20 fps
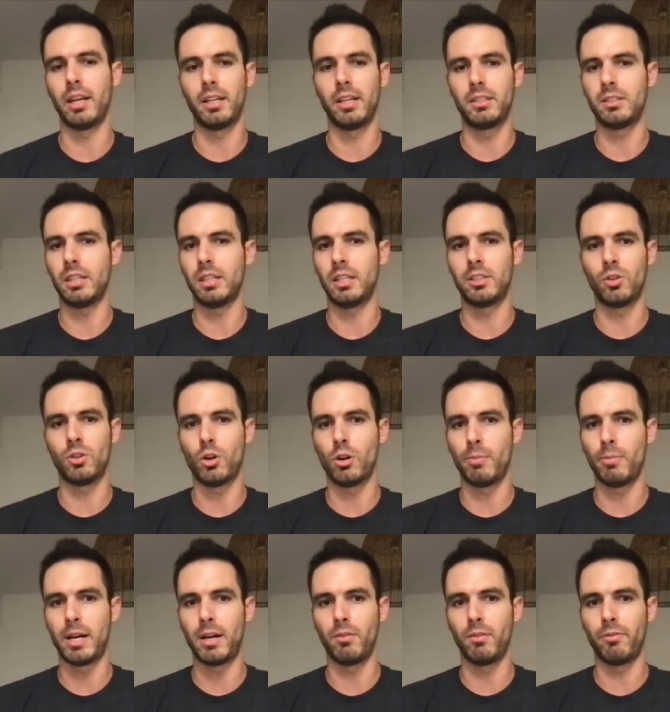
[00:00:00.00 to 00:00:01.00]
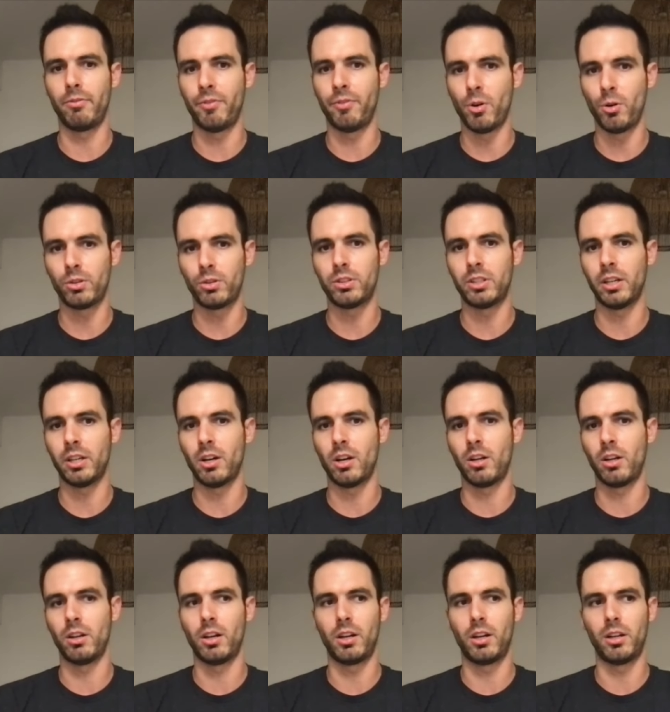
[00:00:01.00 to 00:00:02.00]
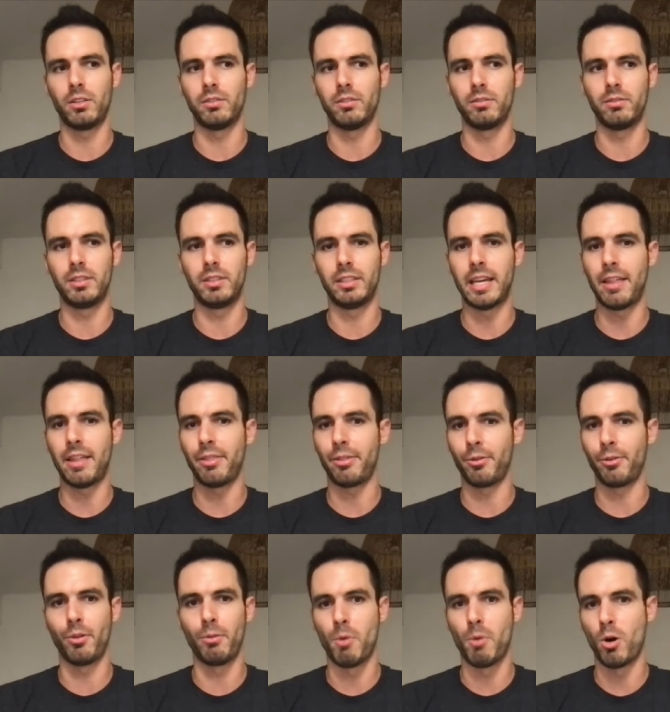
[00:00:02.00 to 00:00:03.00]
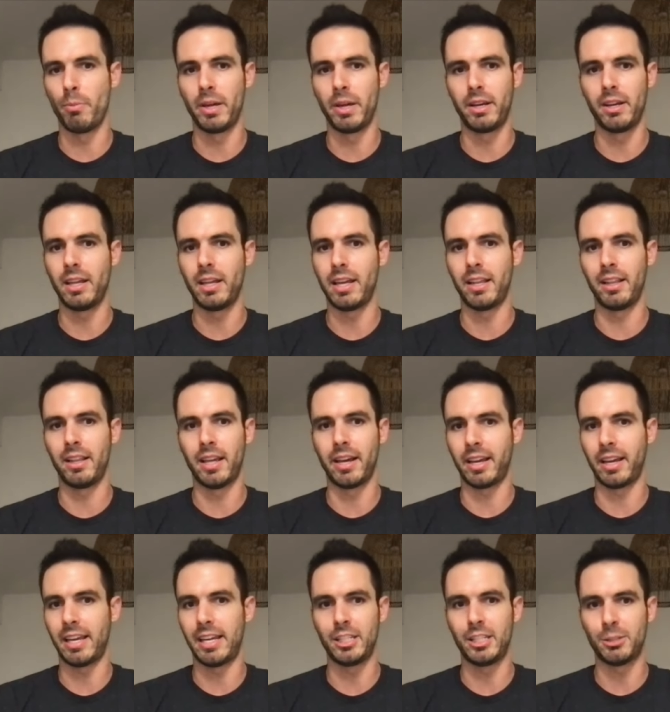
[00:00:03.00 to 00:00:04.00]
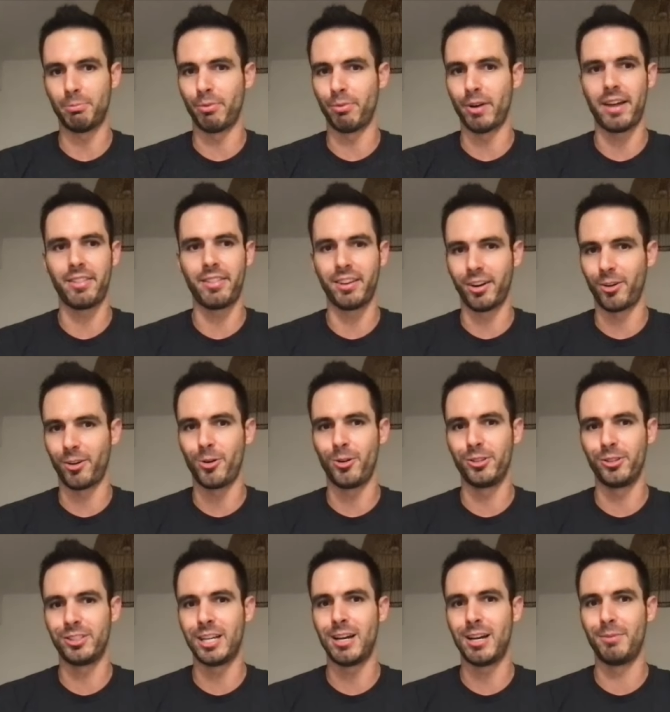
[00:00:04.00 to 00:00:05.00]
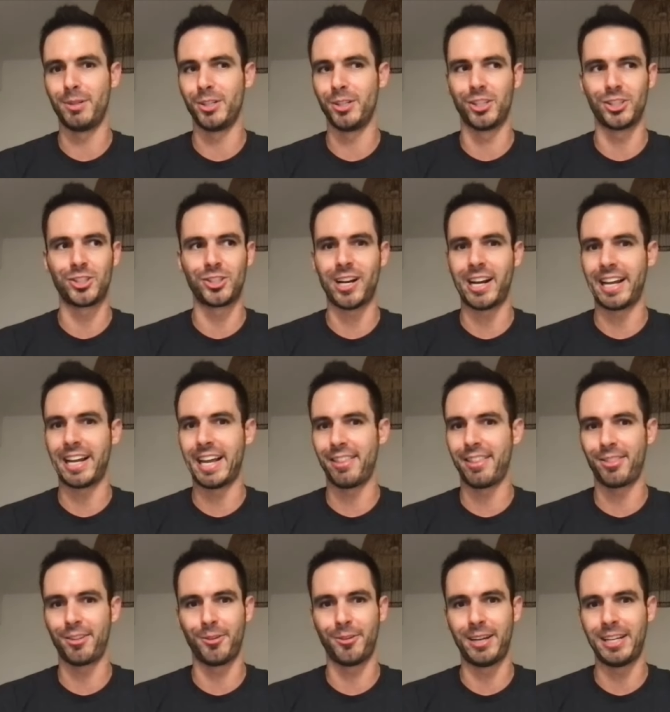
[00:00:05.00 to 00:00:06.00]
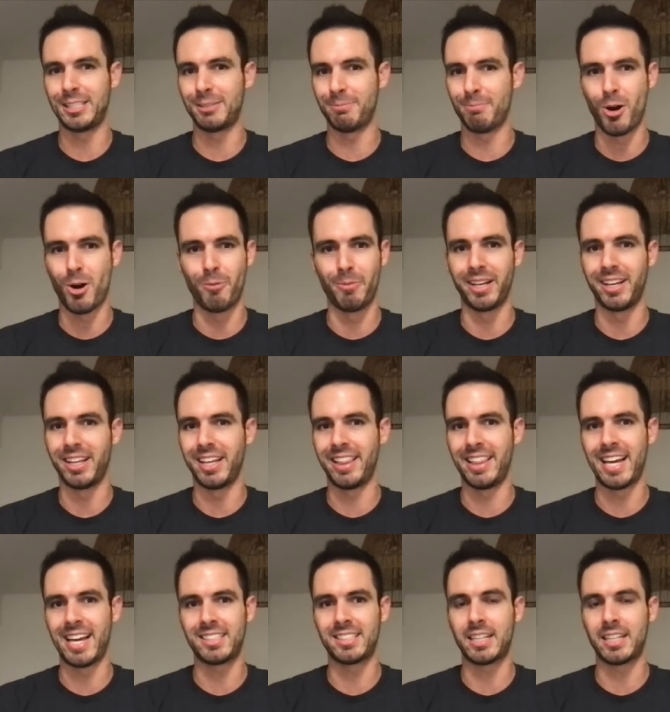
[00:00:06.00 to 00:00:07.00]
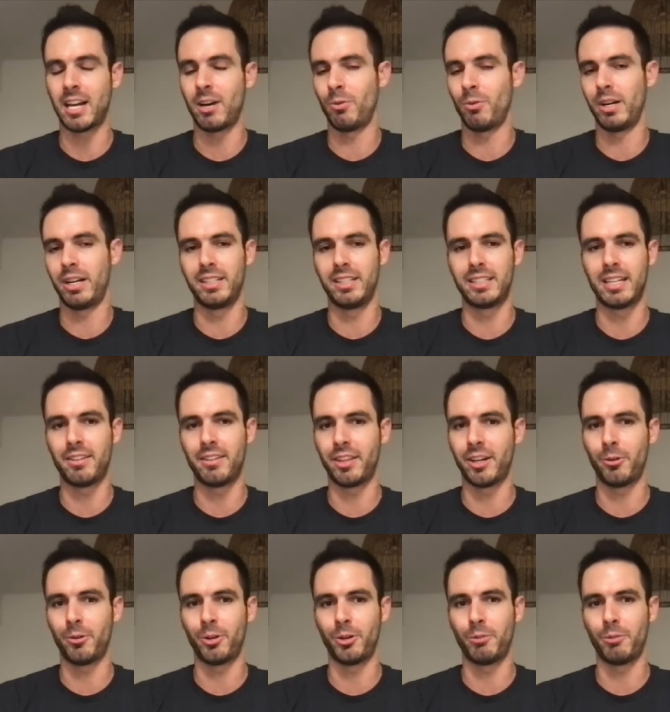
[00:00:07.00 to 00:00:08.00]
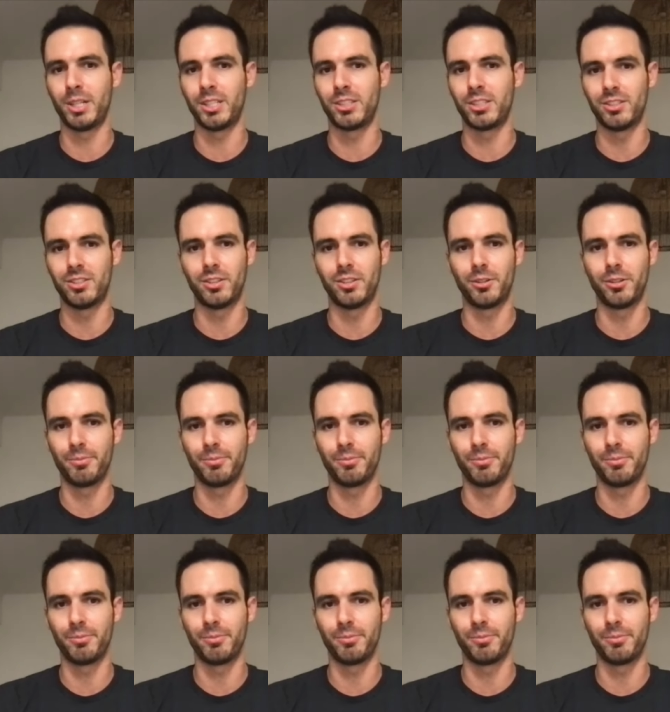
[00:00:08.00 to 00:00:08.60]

It's it's all about focusing on on getting through the moment and like mm-hmm. each breath in a cold tub, you're just trying to get through each moment, and that's kind of what it is out there when you're pitching too.